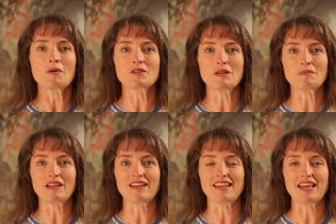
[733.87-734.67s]
or
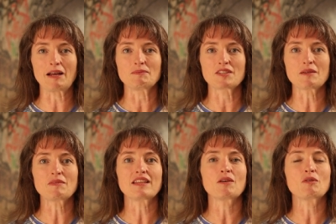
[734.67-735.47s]
something like that,
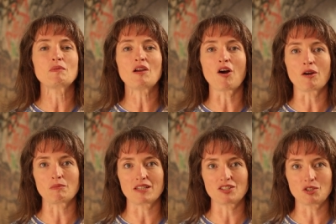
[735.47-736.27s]
something that would be
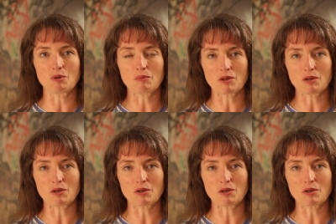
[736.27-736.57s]
harmless to a